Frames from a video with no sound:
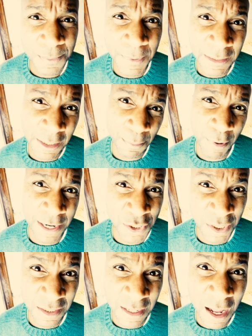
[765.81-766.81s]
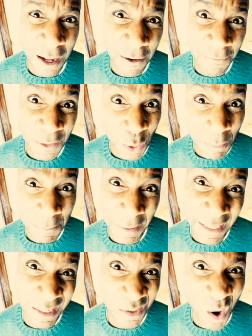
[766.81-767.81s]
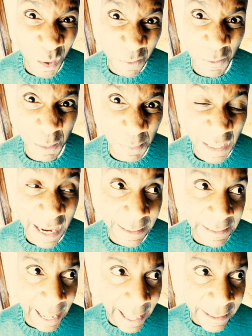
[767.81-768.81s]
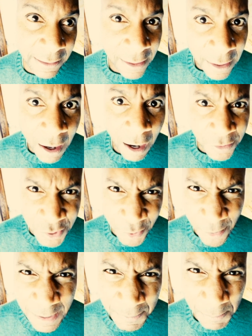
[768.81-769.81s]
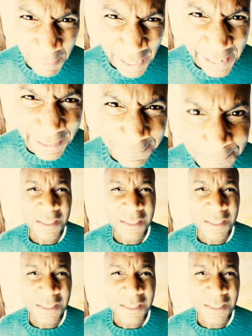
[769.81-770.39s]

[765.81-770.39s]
but the oppression of human beings all over the planet and are screwing up the planet.